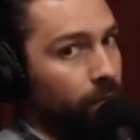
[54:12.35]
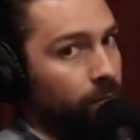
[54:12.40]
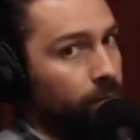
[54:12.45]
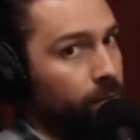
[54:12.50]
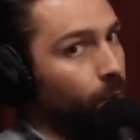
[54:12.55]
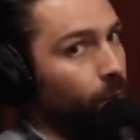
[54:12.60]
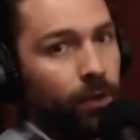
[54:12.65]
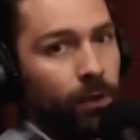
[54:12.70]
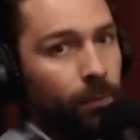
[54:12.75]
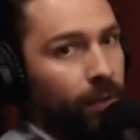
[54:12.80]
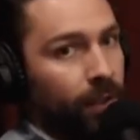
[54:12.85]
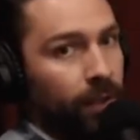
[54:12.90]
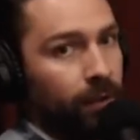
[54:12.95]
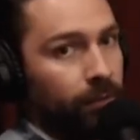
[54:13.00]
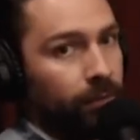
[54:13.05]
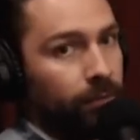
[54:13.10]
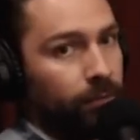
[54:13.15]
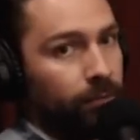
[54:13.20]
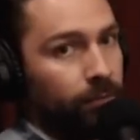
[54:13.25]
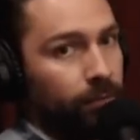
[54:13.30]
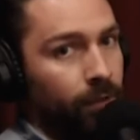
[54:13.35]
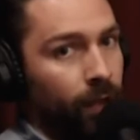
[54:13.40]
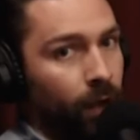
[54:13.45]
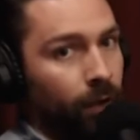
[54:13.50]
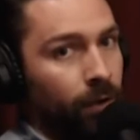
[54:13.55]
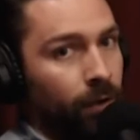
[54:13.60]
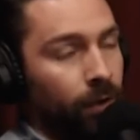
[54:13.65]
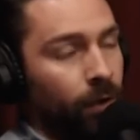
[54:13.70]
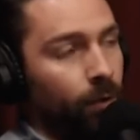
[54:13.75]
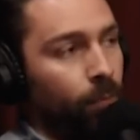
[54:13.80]
No one complained. Yeah.
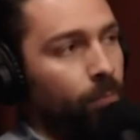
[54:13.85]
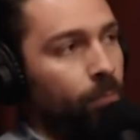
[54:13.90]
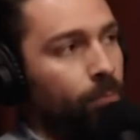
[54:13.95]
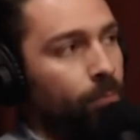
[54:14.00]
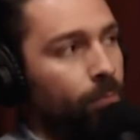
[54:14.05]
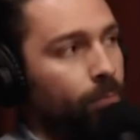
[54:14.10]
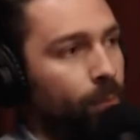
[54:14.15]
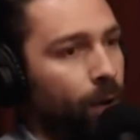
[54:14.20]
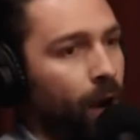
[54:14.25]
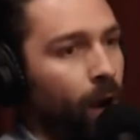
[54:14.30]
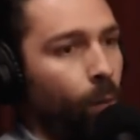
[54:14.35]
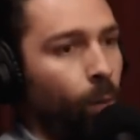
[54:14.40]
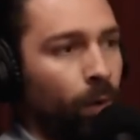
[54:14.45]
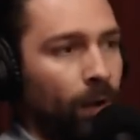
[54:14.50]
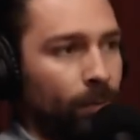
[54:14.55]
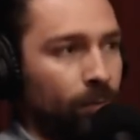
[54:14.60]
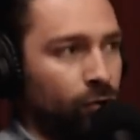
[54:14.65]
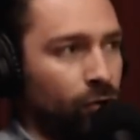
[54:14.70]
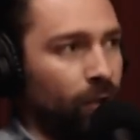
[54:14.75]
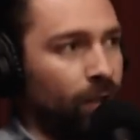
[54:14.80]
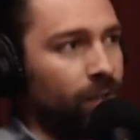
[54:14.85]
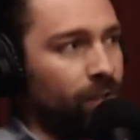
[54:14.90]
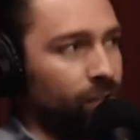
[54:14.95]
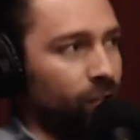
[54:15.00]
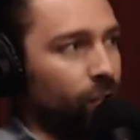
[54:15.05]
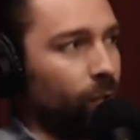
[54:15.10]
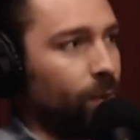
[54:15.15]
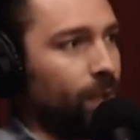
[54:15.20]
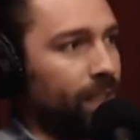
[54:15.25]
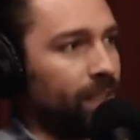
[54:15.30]
No, no, no. Also, but what I'm trying to
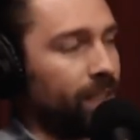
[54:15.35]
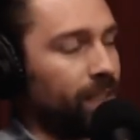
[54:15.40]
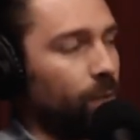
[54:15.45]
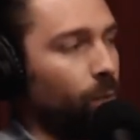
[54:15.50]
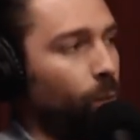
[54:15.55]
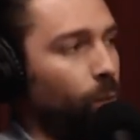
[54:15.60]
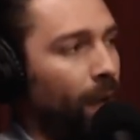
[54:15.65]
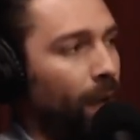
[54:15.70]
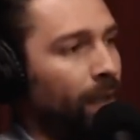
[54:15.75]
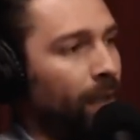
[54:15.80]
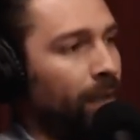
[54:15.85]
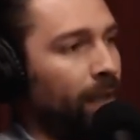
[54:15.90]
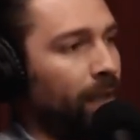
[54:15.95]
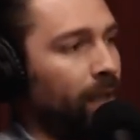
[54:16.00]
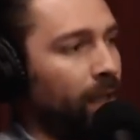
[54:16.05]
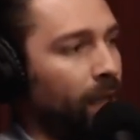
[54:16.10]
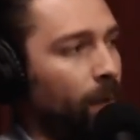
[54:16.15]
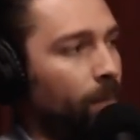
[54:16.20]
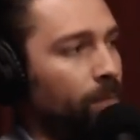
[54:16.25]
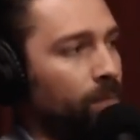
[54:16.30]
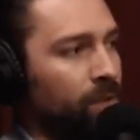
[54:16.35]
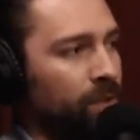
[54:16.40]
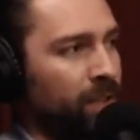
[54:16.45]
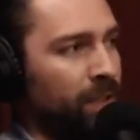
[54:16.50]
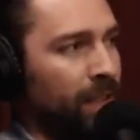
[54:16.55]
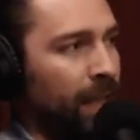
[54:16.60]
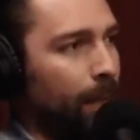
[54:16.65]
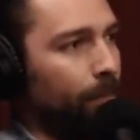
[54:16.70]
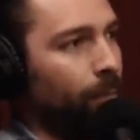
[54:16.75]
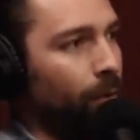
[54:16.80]
do is when it comes
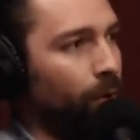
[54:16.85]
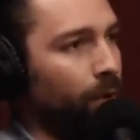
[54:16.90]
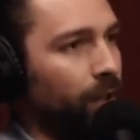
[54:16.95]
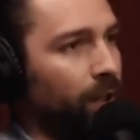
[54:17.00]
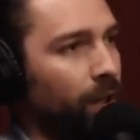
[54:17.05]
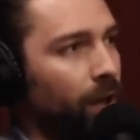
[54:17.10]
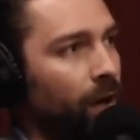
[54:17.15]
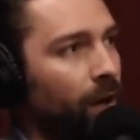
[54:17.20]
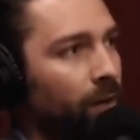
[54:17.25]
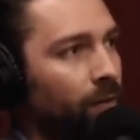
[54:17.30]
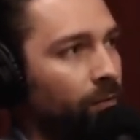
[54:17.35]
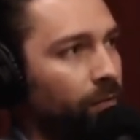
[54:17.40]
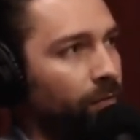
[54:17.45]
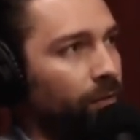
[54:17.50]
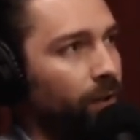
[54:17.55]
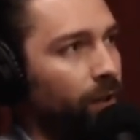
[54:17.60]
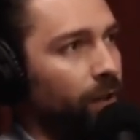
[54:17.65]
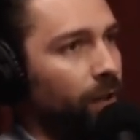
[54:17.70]
to that point of